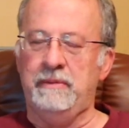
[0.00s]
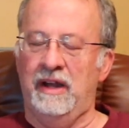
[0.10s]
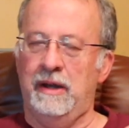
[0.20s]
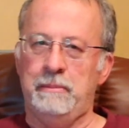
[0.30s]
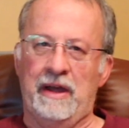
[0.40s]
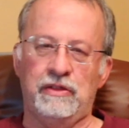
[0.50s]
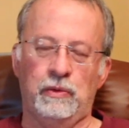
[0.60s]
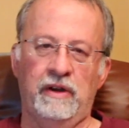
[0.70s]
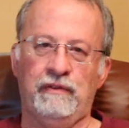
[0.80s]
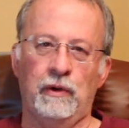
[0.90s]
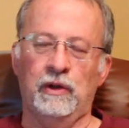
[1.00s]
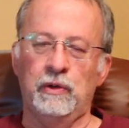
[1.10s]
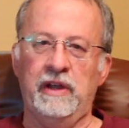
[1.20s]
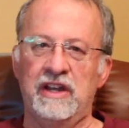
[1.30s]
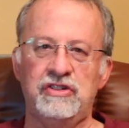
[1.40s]
that had about 3 or 4
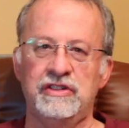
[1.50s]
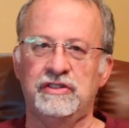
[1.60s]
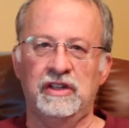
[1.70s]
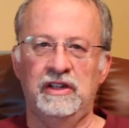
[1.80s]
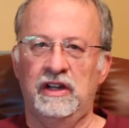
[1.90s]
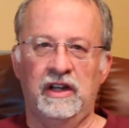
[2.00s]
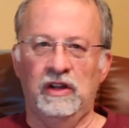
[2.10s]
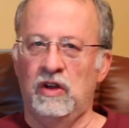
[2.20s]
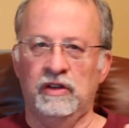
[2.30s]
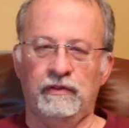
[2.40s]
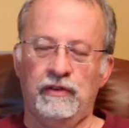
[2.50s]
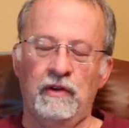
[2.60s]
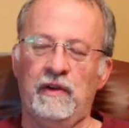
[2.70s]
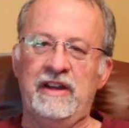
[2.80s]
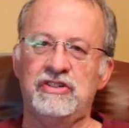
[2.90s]
locations along the
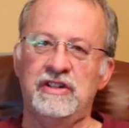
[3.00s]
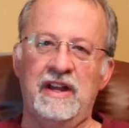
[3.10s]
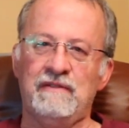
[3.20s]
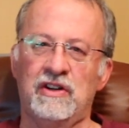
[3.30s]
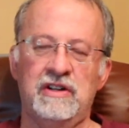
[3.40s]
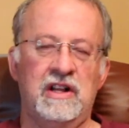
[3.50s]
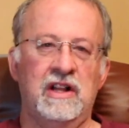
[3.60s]
Front Range of Denver,